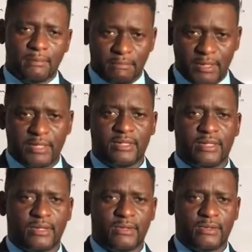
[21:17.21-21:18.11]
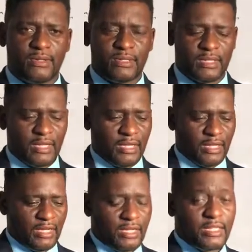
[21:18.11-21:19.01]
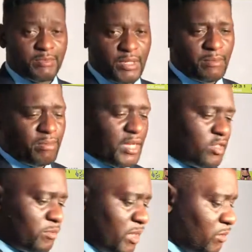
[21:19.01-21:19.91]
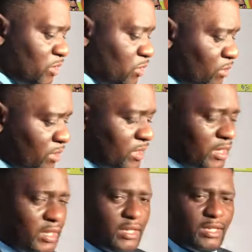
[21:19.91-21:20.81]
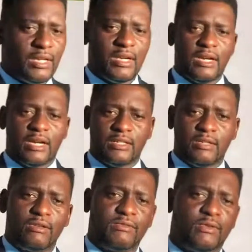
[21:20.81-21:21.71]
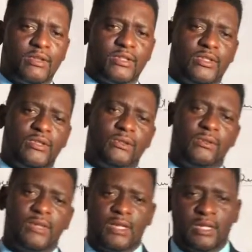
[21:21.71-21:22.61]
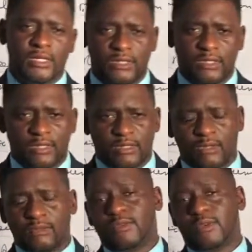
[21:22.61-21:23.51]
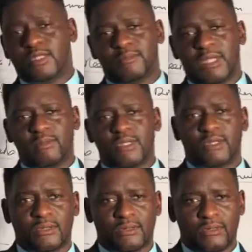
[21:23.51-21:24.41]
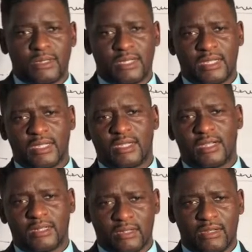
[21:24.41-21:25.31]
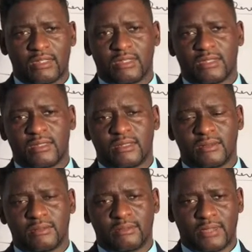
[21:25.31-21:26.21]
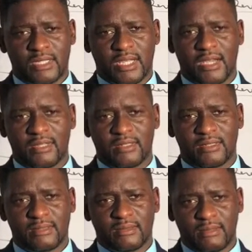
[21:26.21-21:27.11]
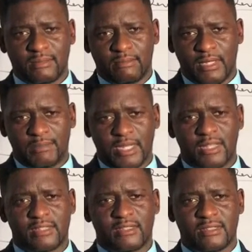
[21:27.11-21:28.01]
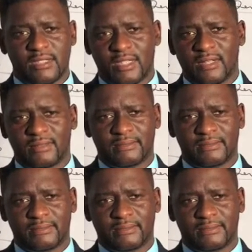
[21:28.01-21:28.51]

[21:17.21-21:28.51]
Billionaire Codes. It has been a pleasure to meet you today, and I look forward to be with you in another podcast. Be blessed until.